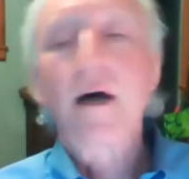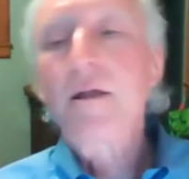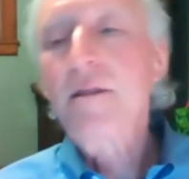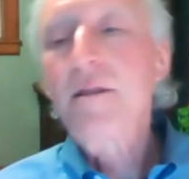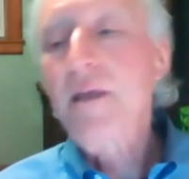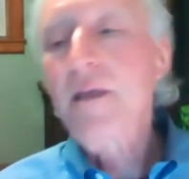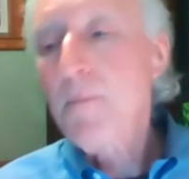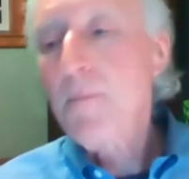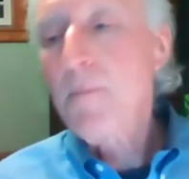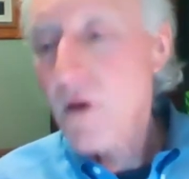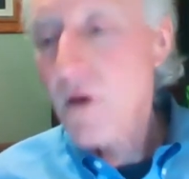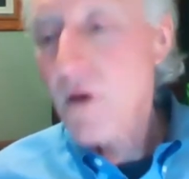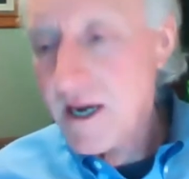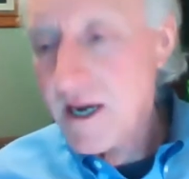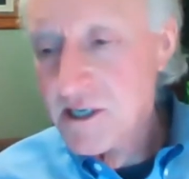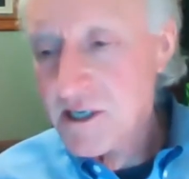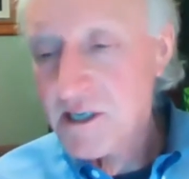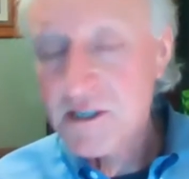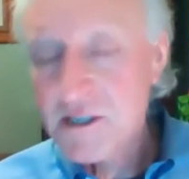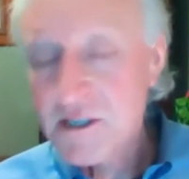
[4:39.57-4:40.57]
the
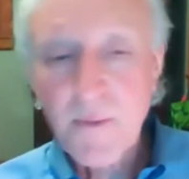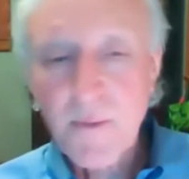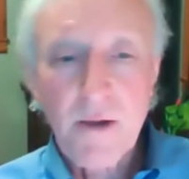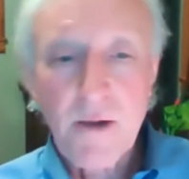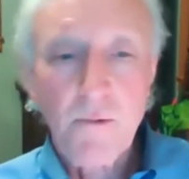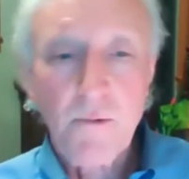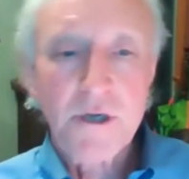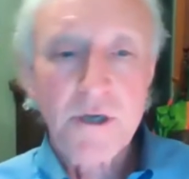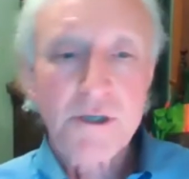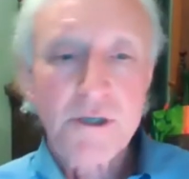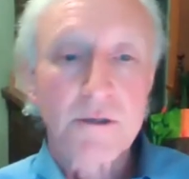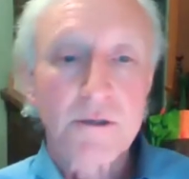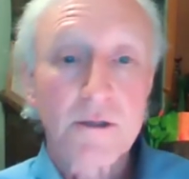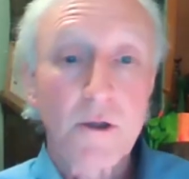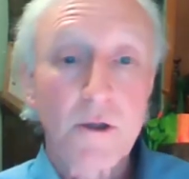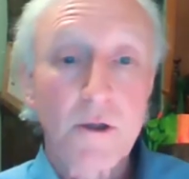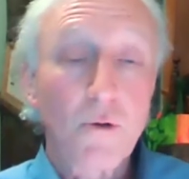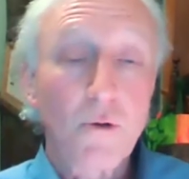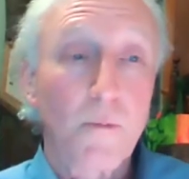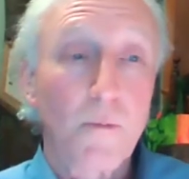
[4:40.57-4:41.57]
process by which
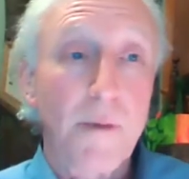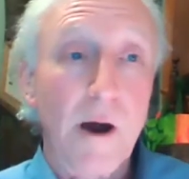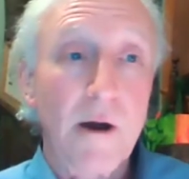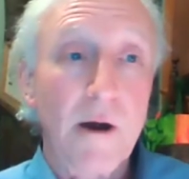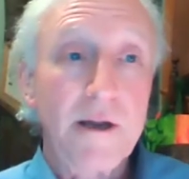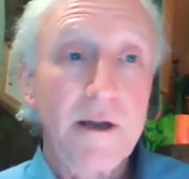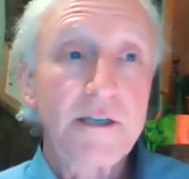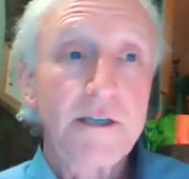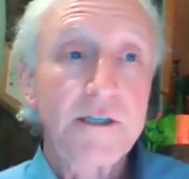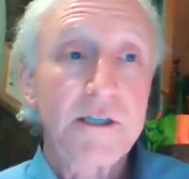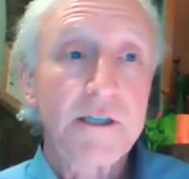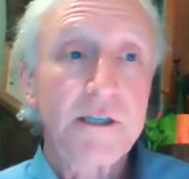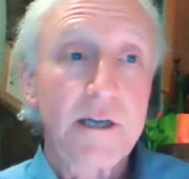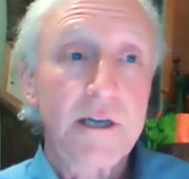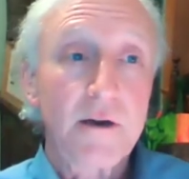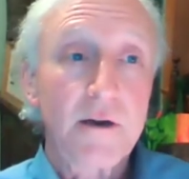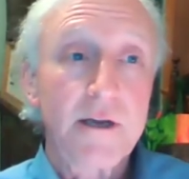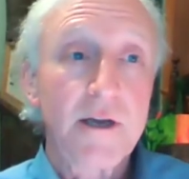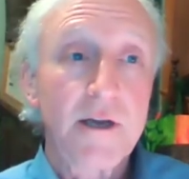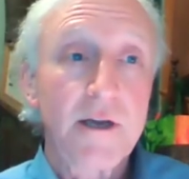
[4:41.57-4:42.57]
local parties
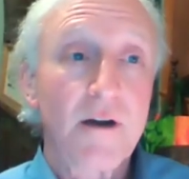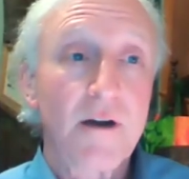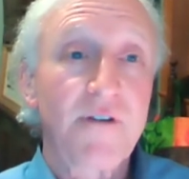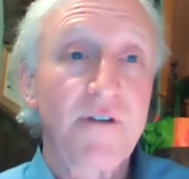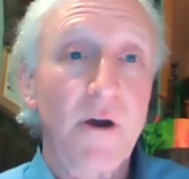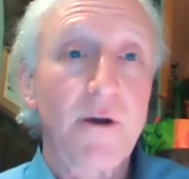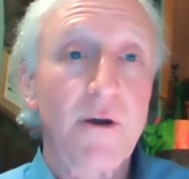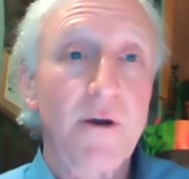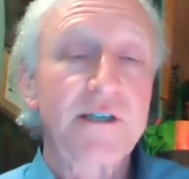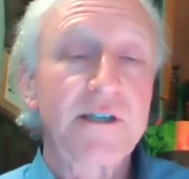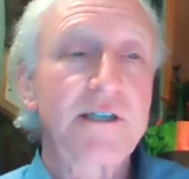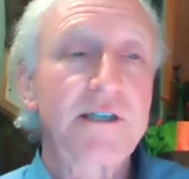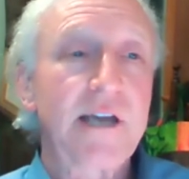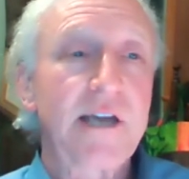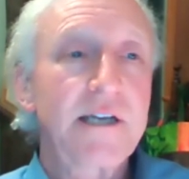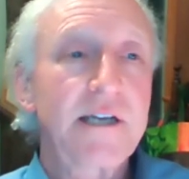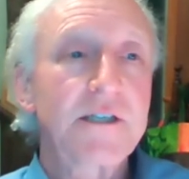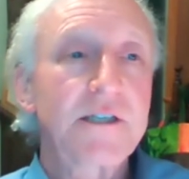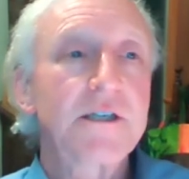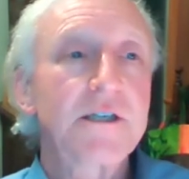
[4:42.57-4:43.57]
in our various
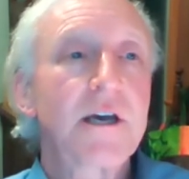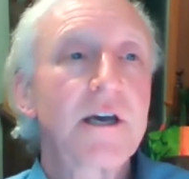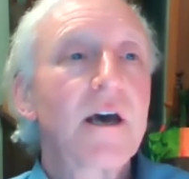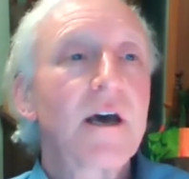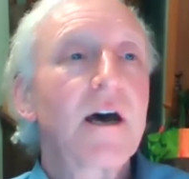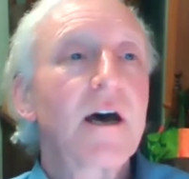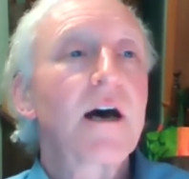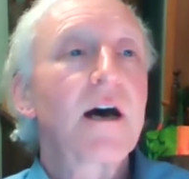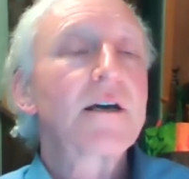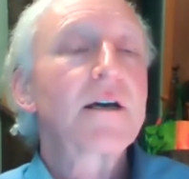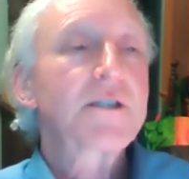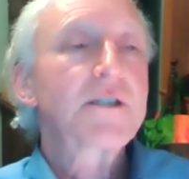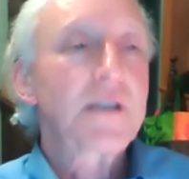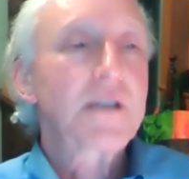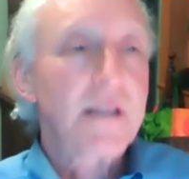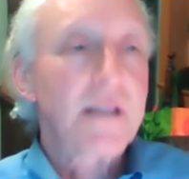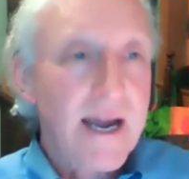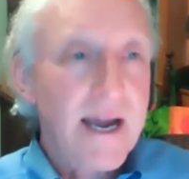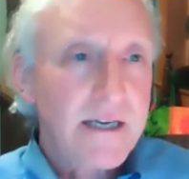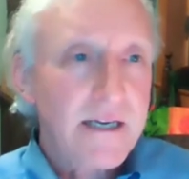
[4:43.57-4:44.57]
states
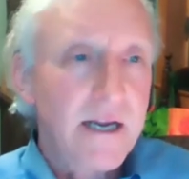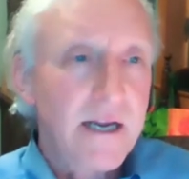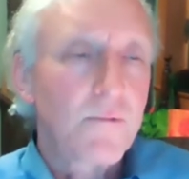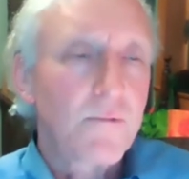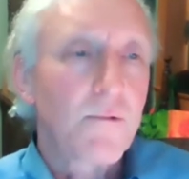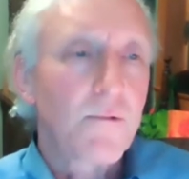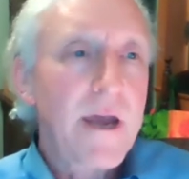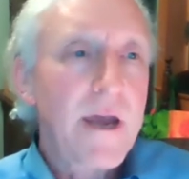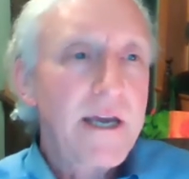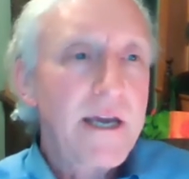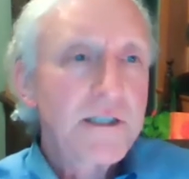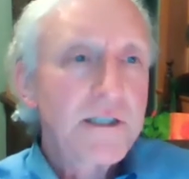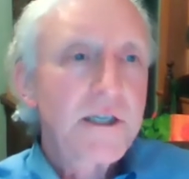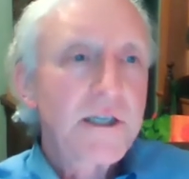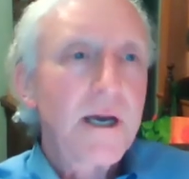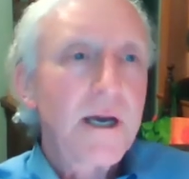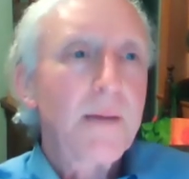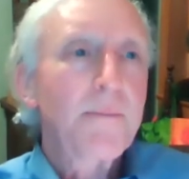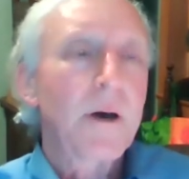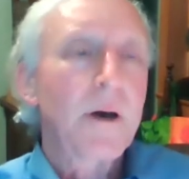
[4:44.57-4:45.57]
select and raise
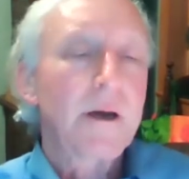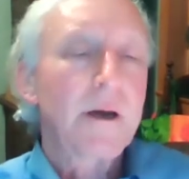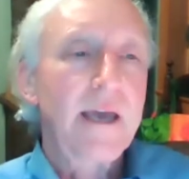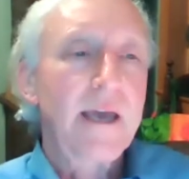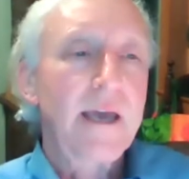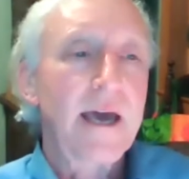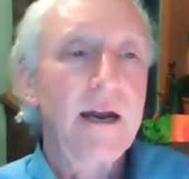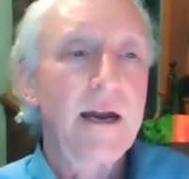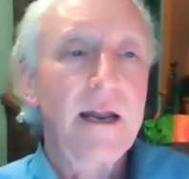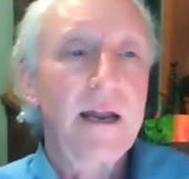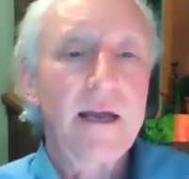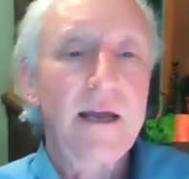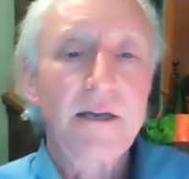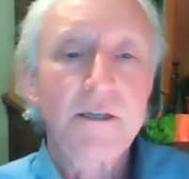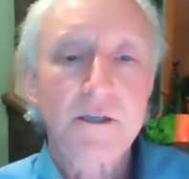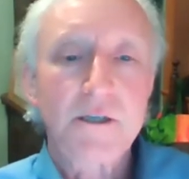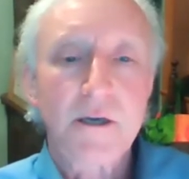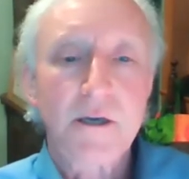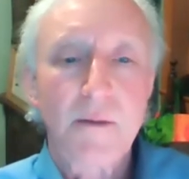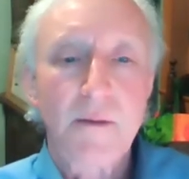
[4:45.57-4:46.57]
up
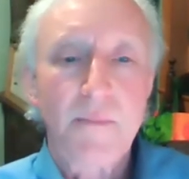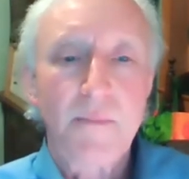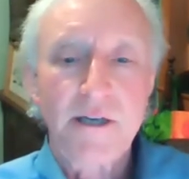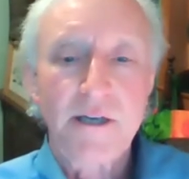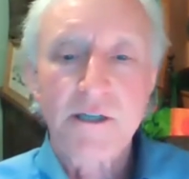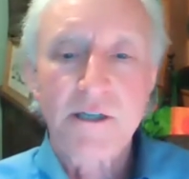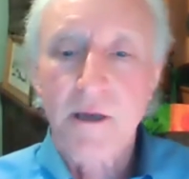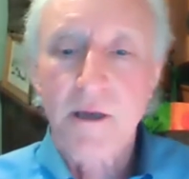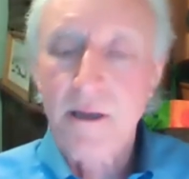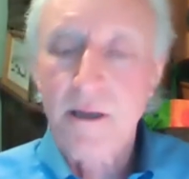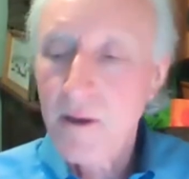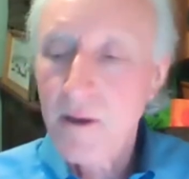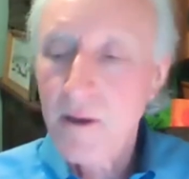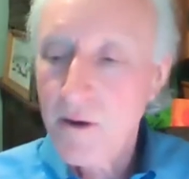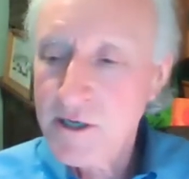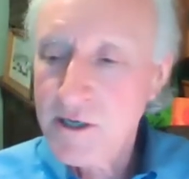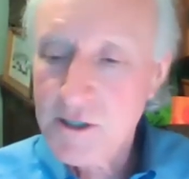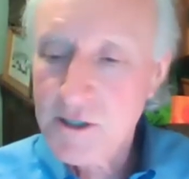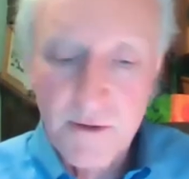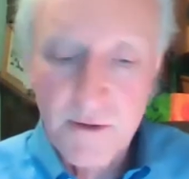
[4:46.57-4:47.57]
candidates based on their
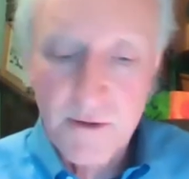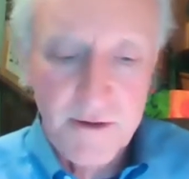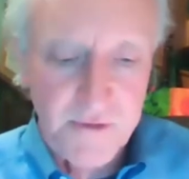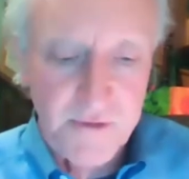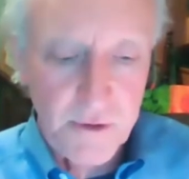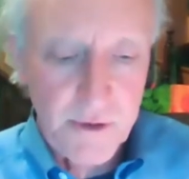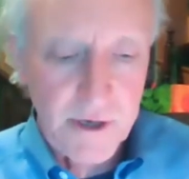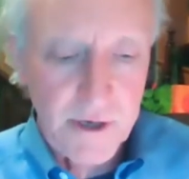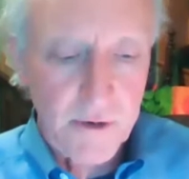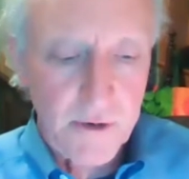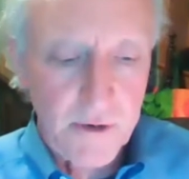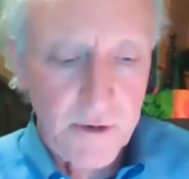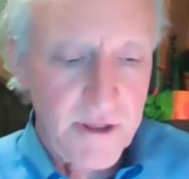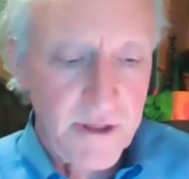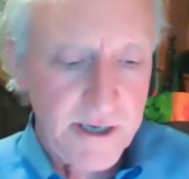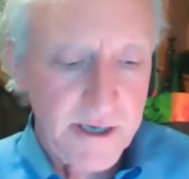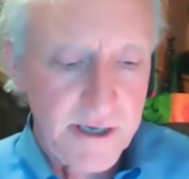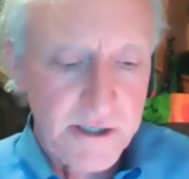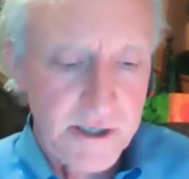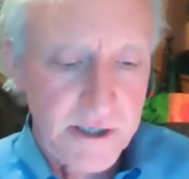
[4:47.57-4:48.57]
history of doing good
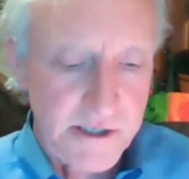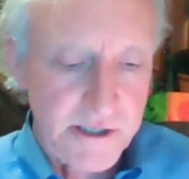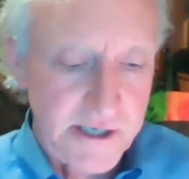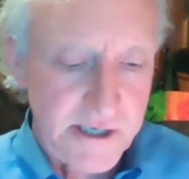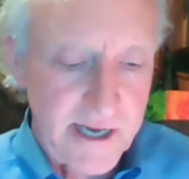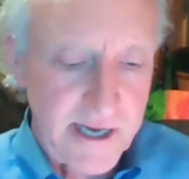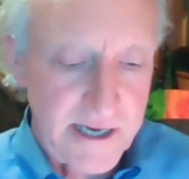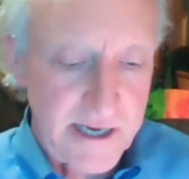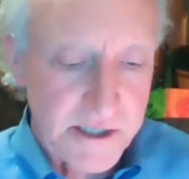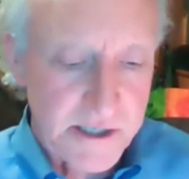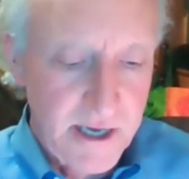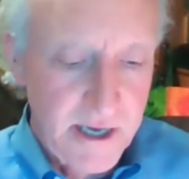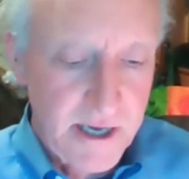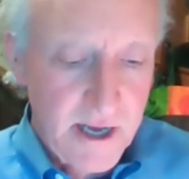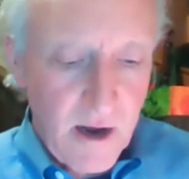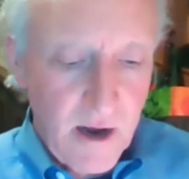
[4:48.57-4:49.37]
things in the states,